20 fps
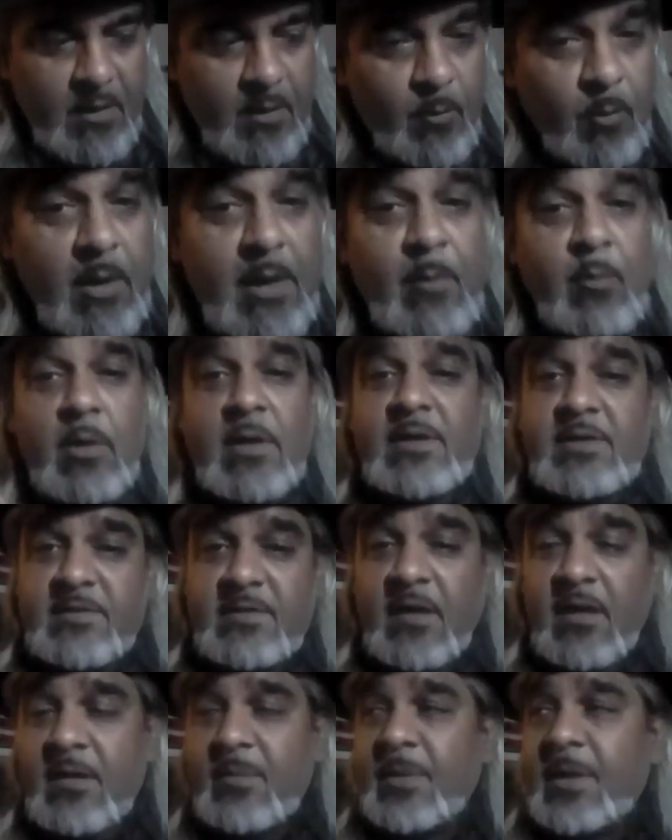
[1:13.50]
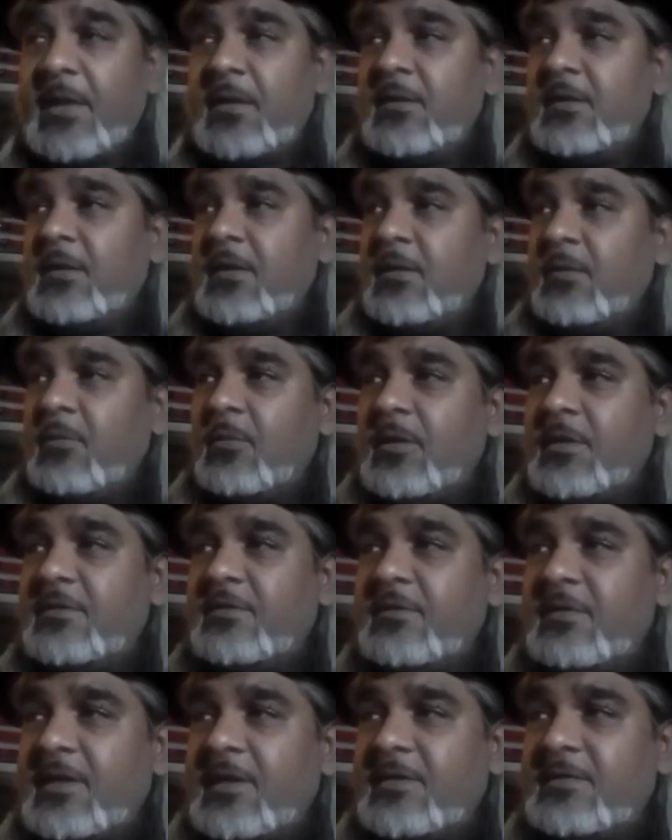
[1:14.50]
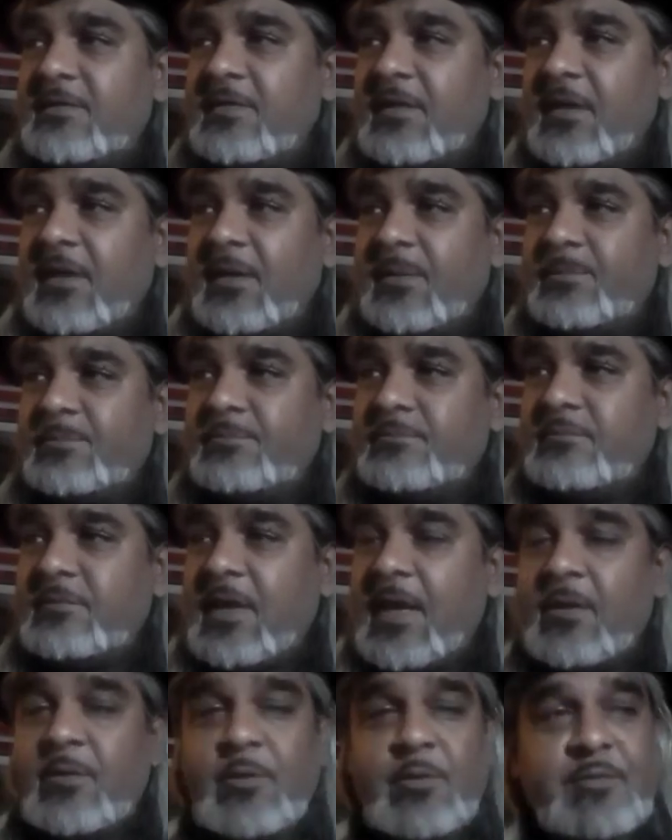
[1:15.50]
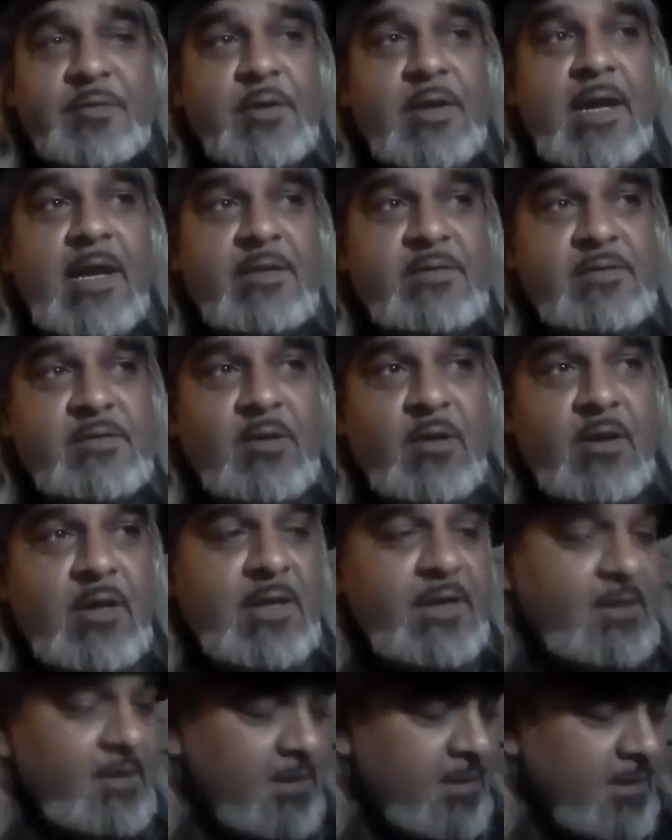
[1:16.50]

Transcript: what I wanted to talk about was that I don't know if you guys saw it.